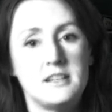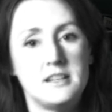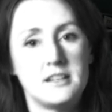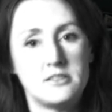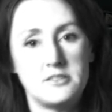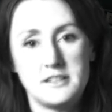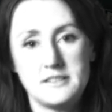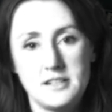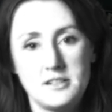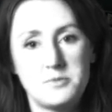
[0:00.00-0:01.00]
including
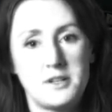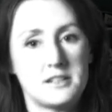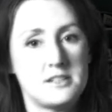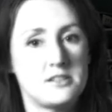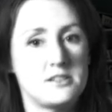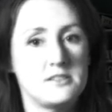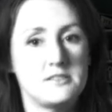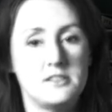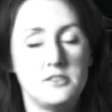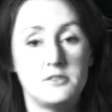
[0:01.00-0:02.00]
senior practitioners
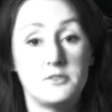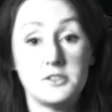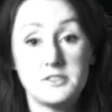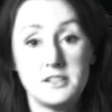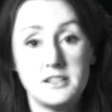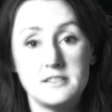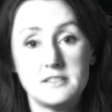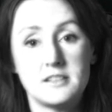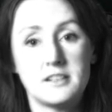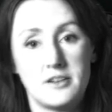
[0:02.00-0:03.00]
in
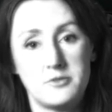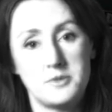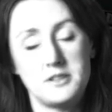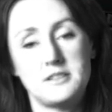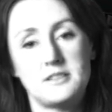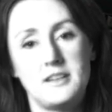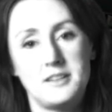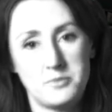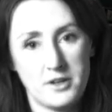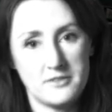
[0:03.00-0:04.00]
universities, government, and
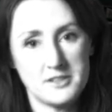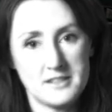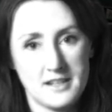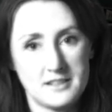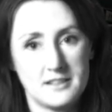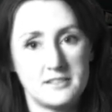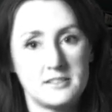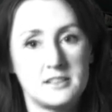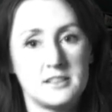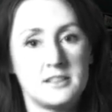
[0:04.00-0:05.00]
the private sector.
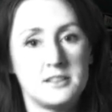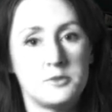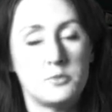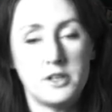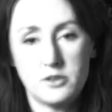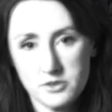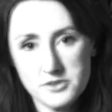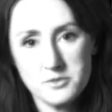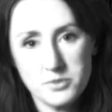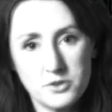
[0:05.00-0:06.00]
We all
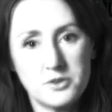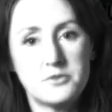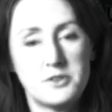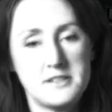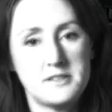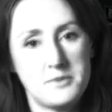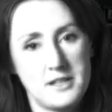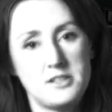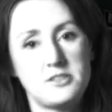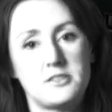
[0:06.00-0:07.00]
support free
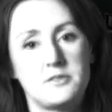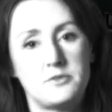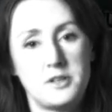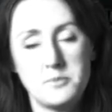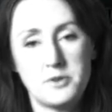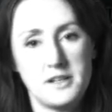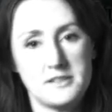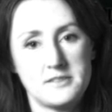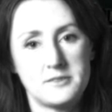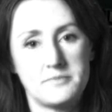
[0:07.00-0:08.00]
speech, free
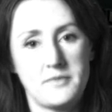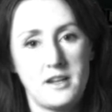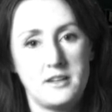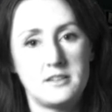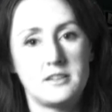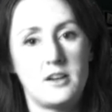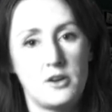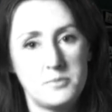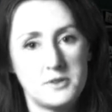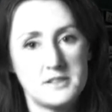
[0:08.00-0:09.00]
press, and
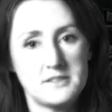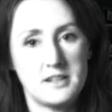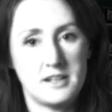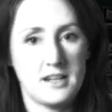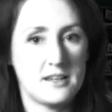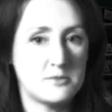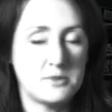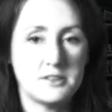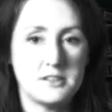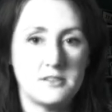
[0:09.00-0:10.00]
openness and
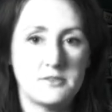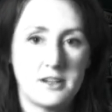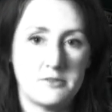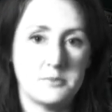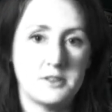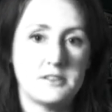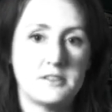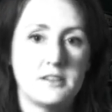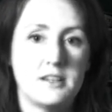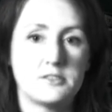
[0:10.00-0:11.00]
accountability of government
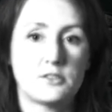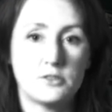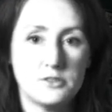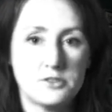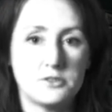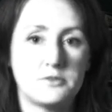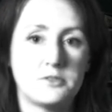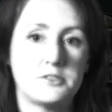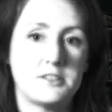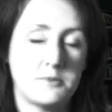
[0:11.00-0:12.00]
as crucial
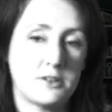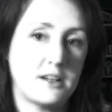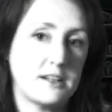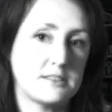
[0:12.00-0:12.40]
for a democratic